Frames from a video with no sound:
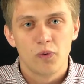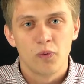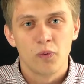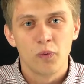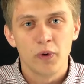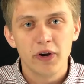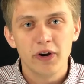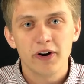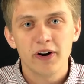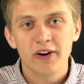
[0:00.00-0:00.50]

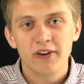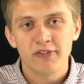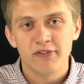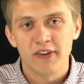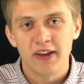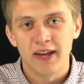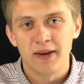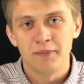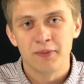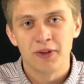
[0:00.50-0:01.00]
We are a
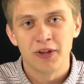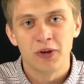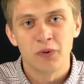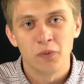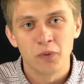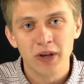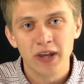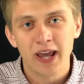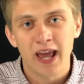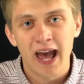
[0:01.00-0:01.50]
family, and
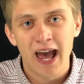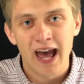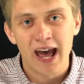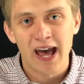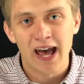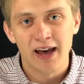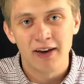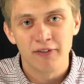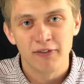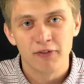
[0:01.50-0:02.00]
we
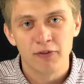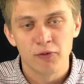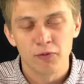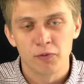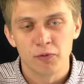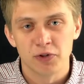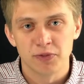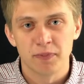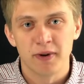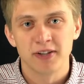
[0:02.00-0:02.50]
have
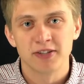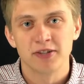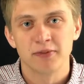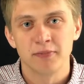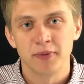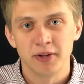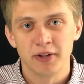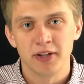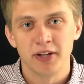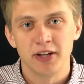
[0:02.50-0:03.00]

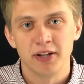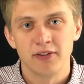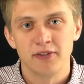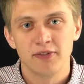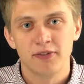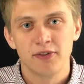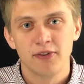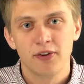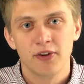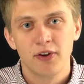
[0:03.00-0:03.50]
responsibilities
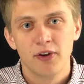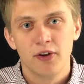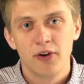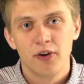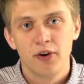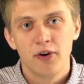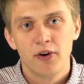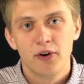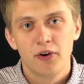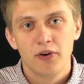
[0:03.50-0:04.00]

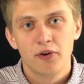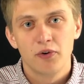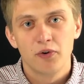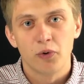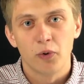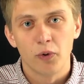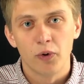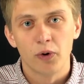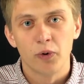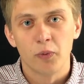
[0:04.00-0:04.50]

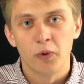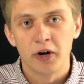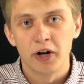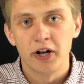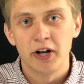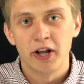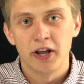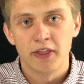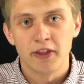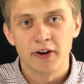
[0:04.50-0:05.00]
toward one
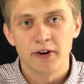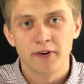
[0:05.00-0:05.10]
another.